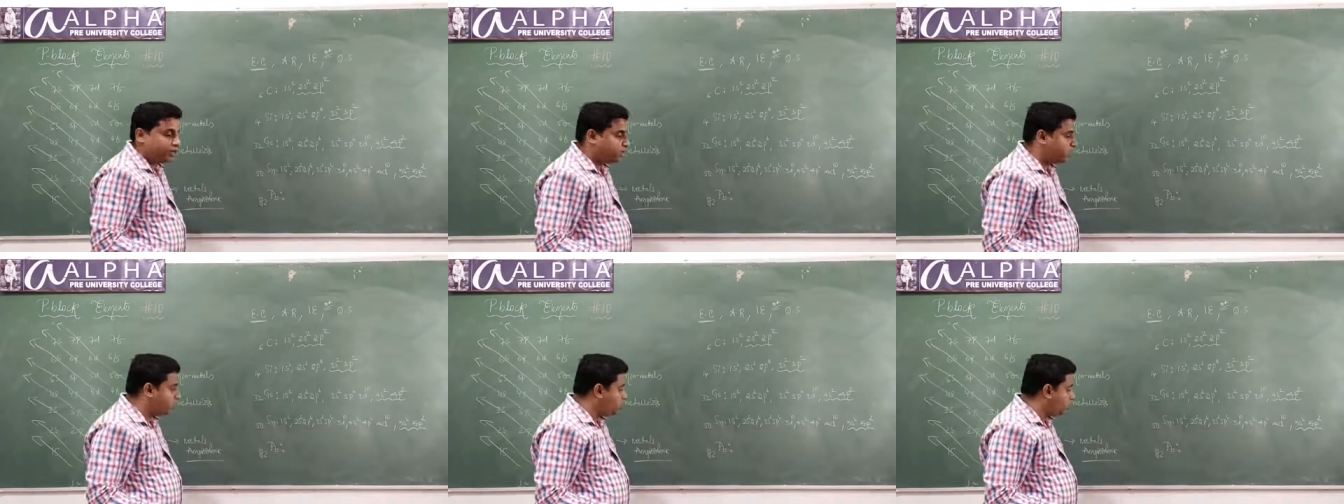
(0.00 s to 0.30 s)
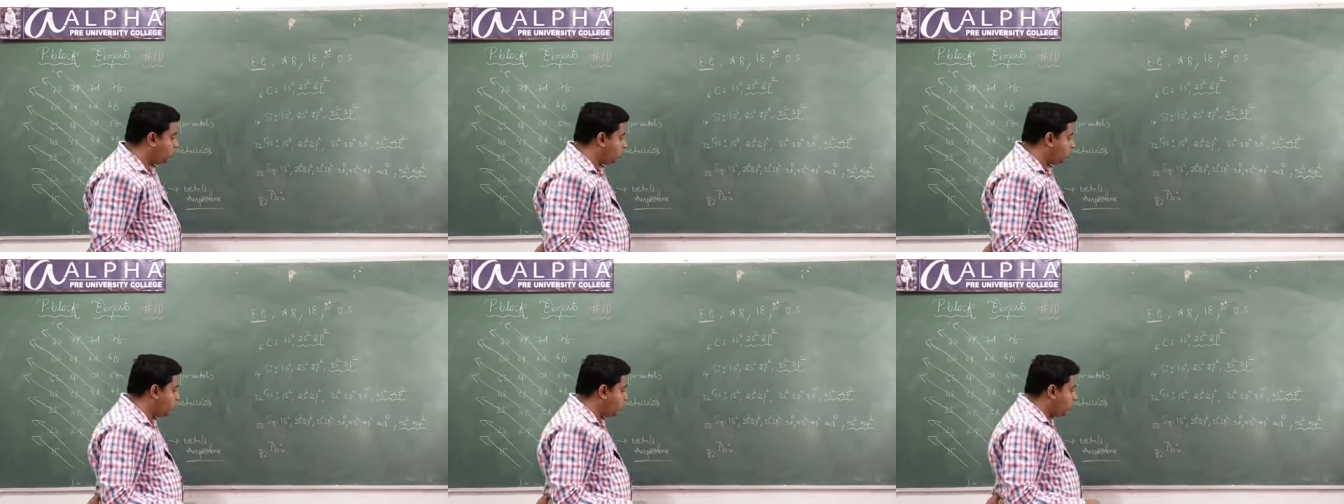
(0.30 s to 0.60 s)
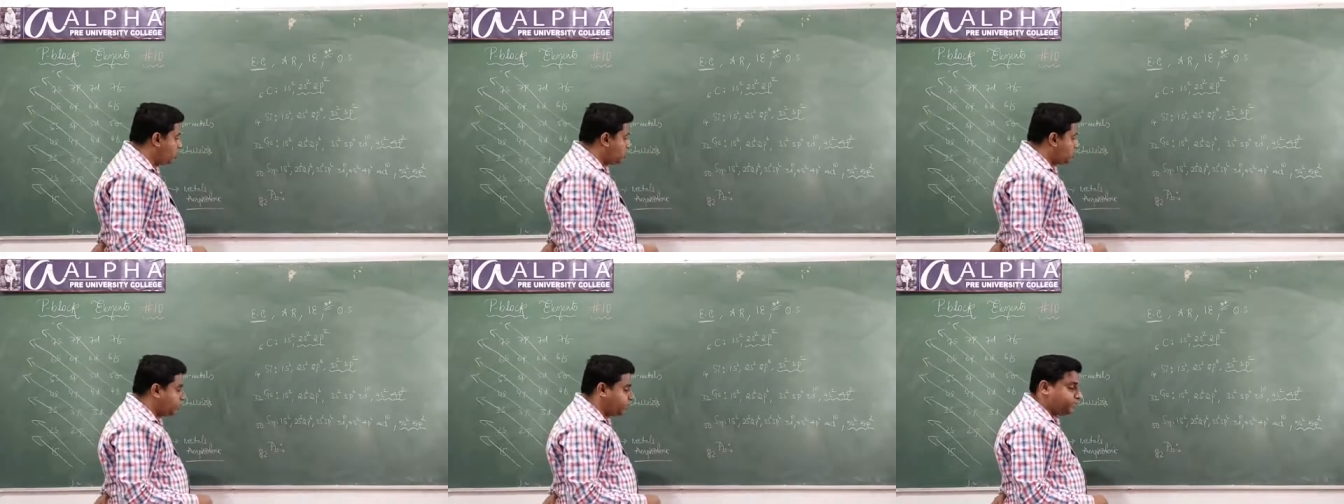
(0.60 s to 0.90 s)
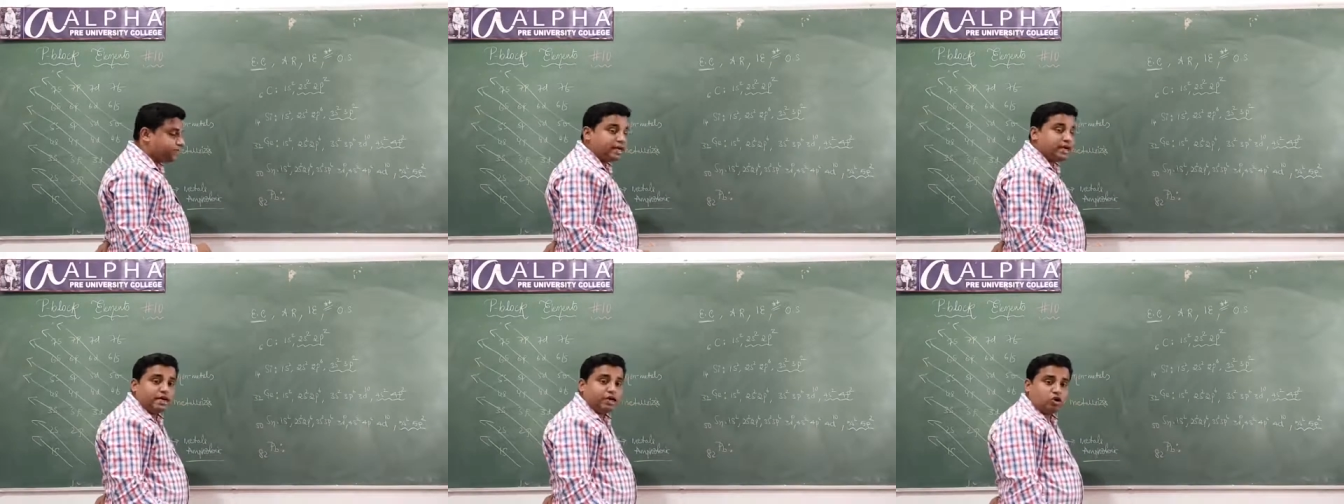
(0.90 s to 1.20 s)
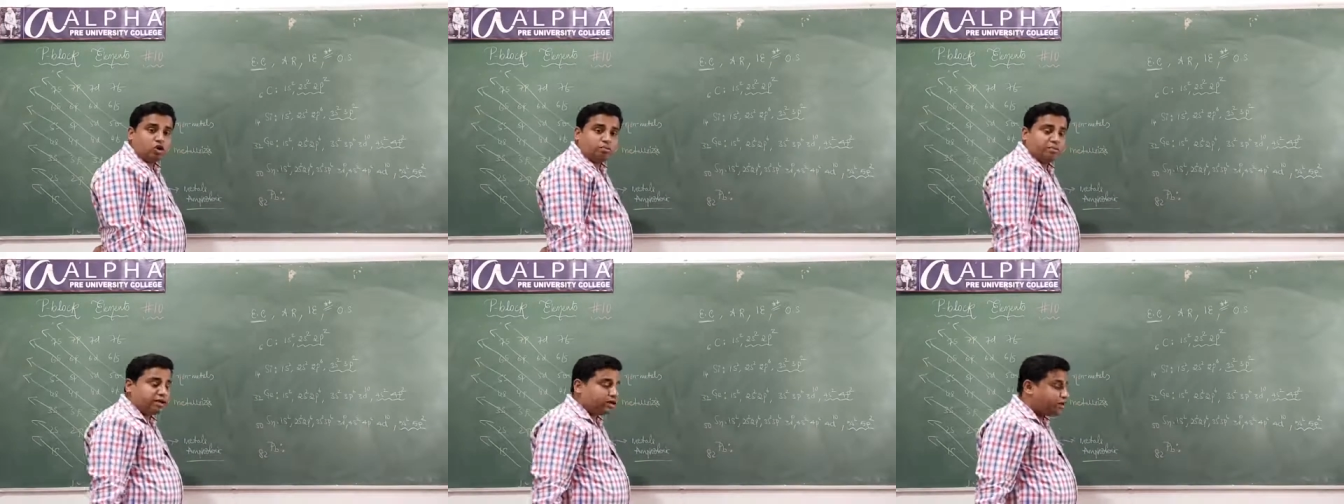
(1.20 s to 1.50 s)
Okay, what is the
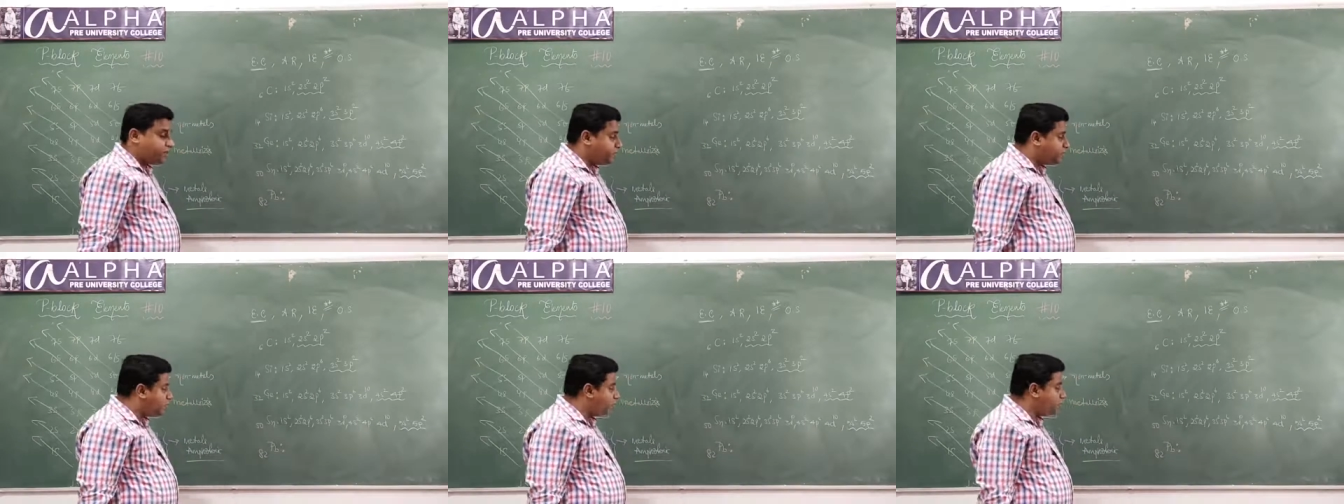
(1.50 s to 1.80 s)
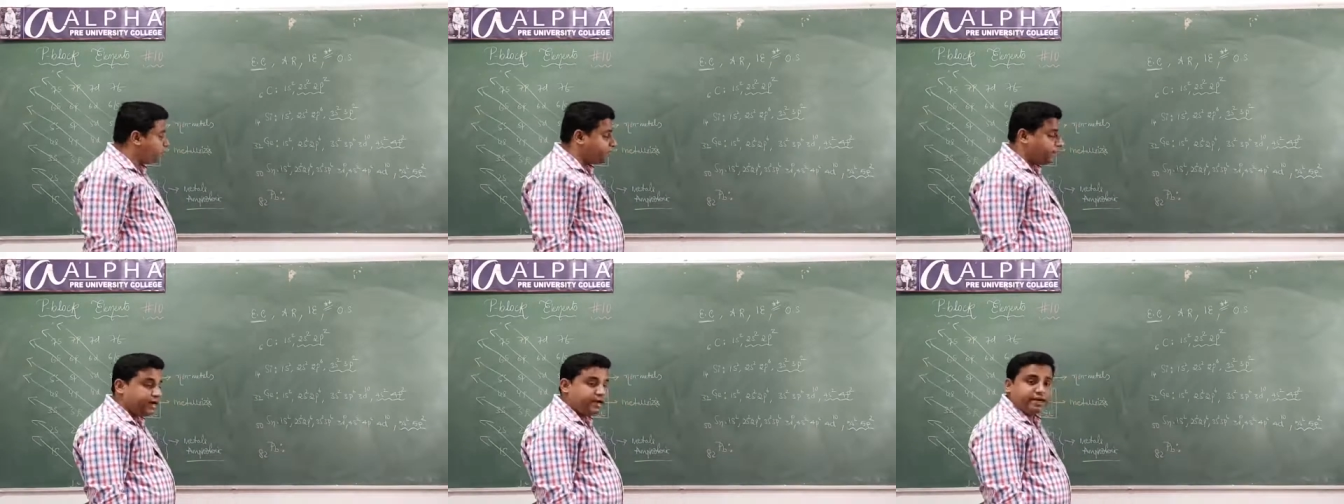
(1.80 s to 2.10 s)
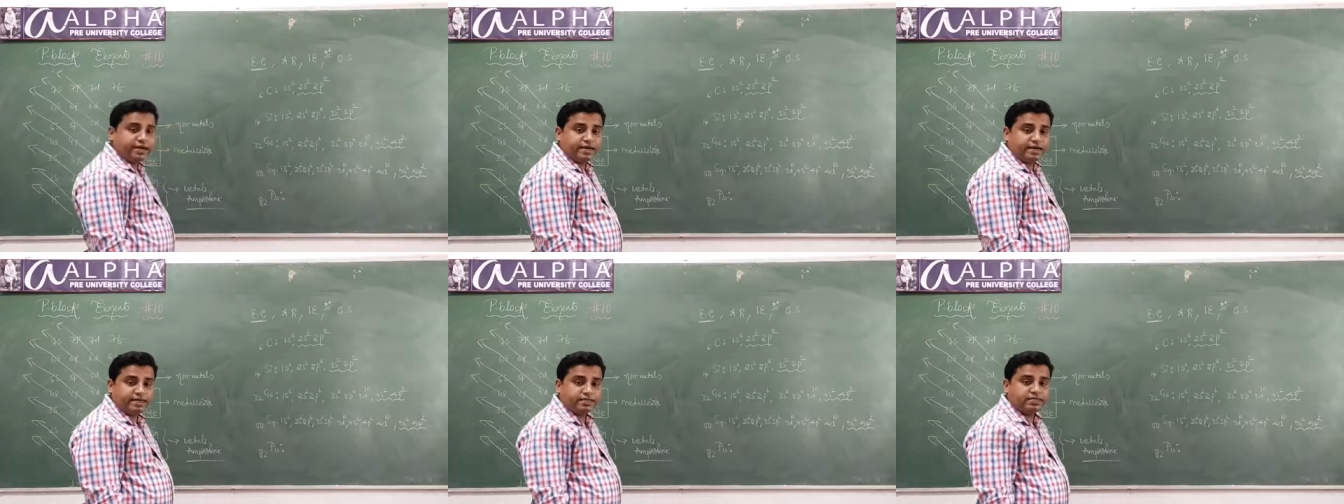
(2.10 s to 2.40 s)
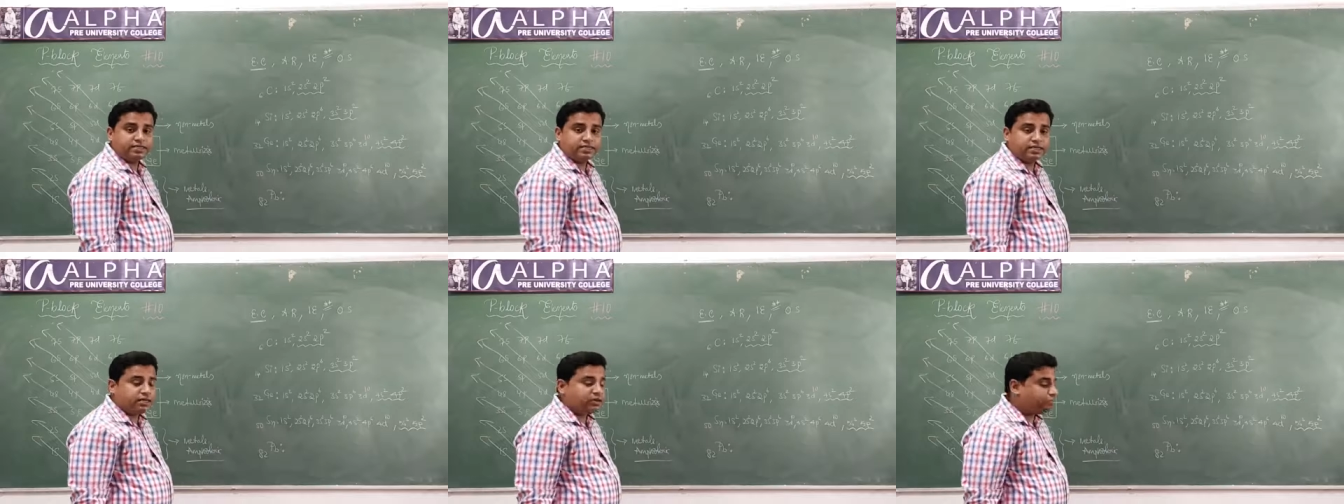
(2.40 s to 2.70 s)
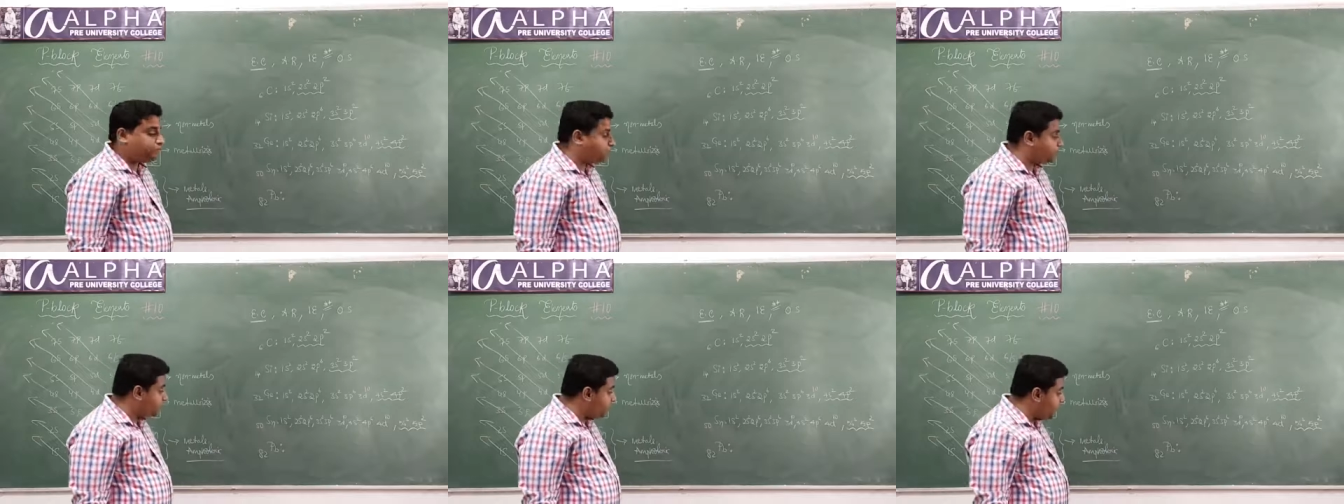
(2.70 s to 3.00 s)
atomic number of lead? It is
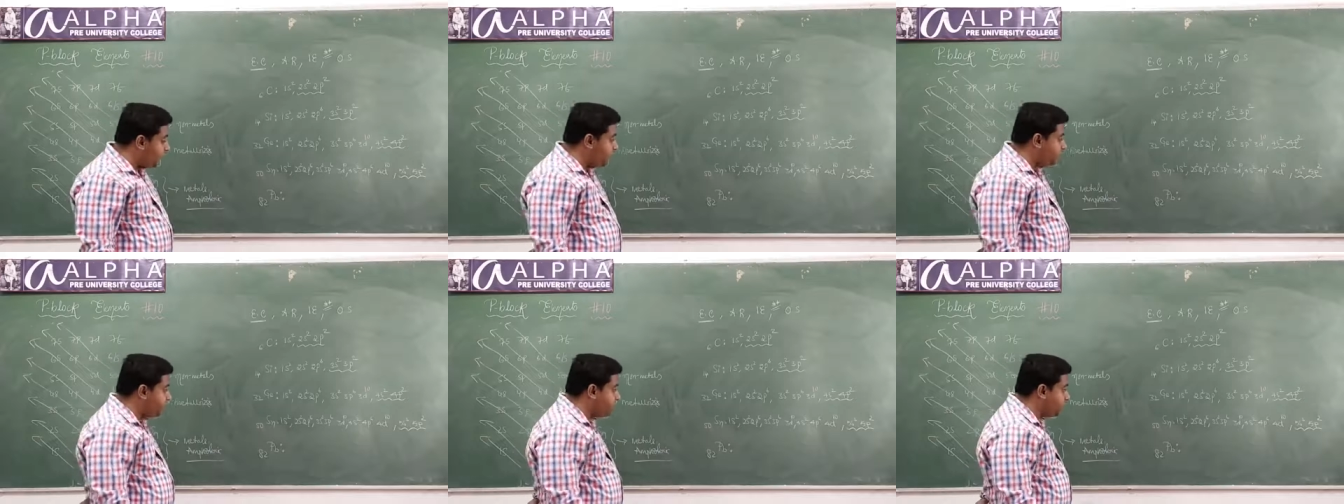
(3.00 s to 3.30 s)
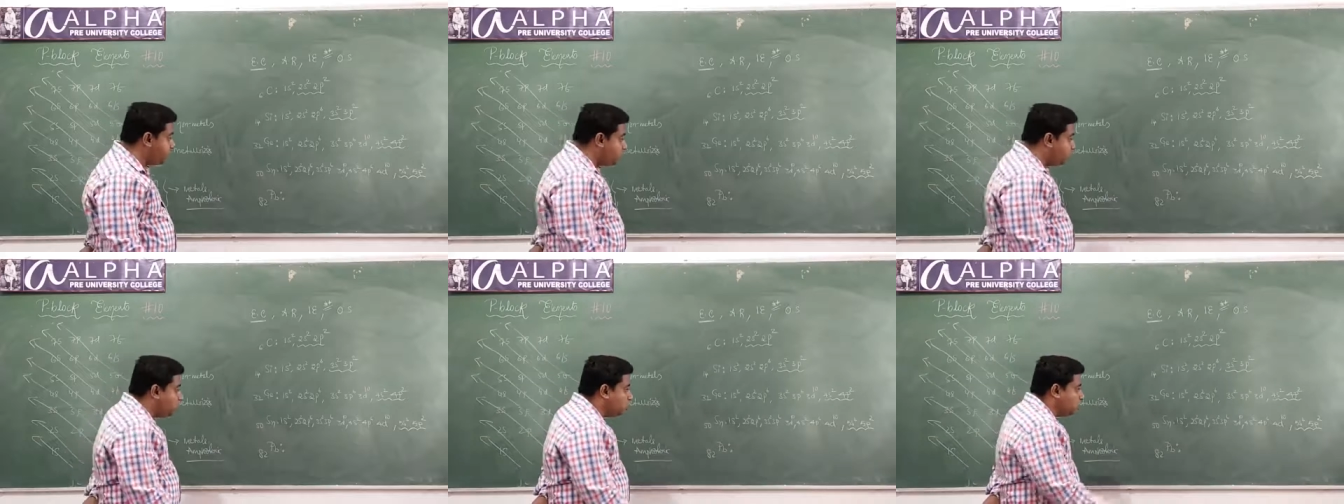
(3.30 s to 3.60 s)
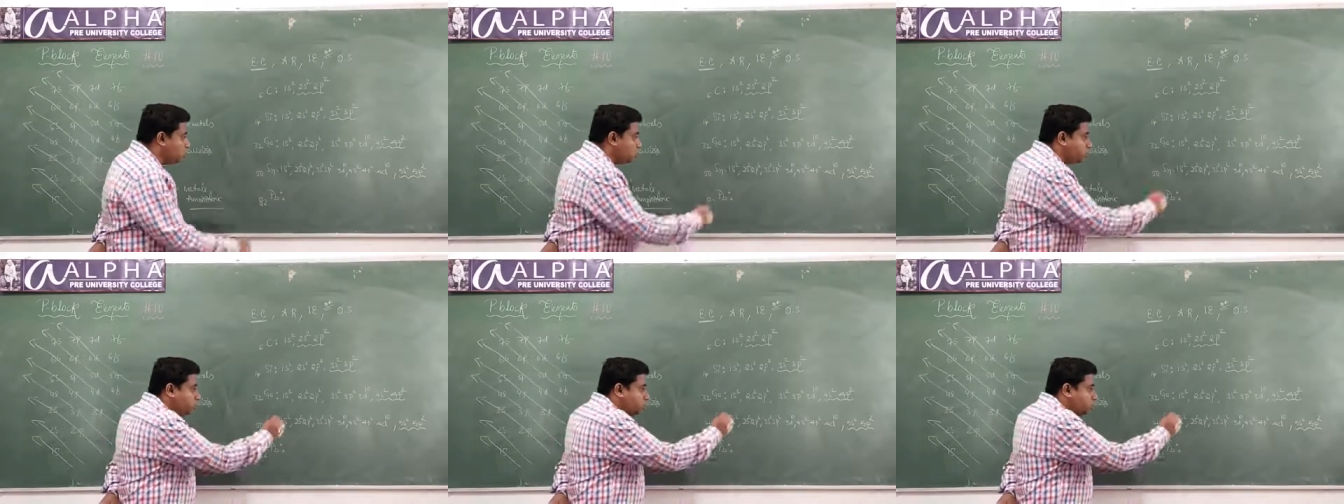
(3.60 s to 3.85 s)
82.